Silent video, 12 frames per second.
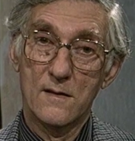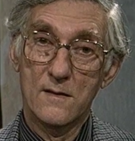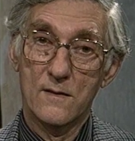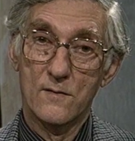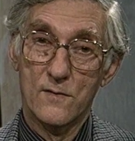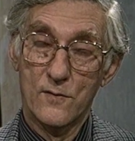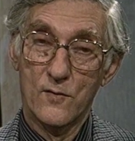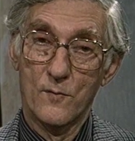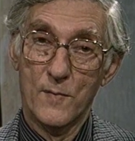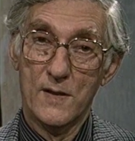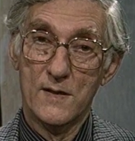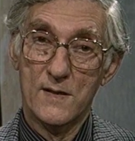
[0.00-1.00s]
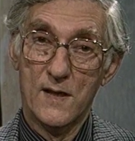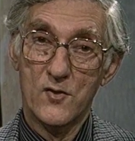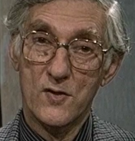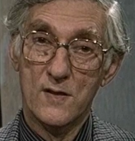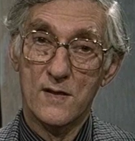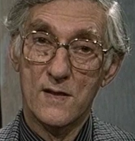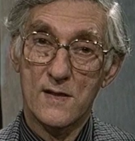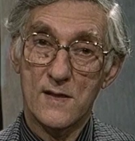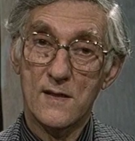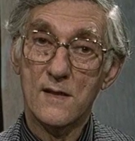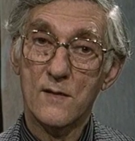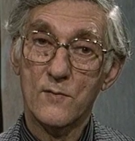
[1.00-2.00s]
you know, to your meditation in the
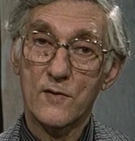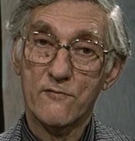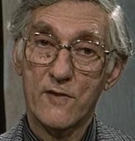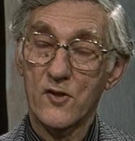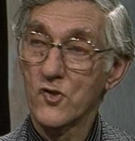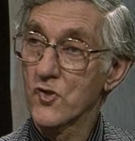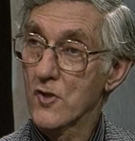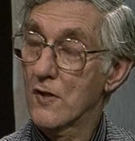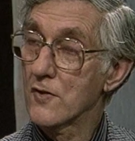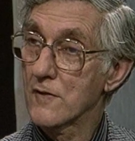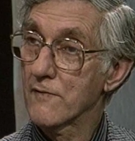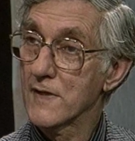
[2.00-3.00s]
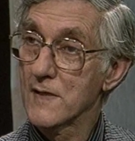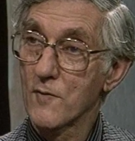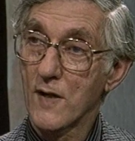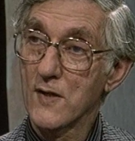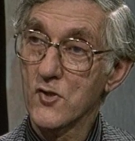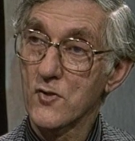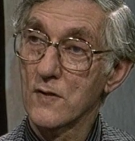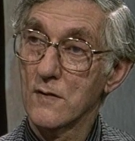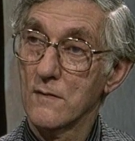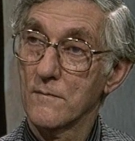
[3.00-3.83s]
city with a fresh charge of inspiration.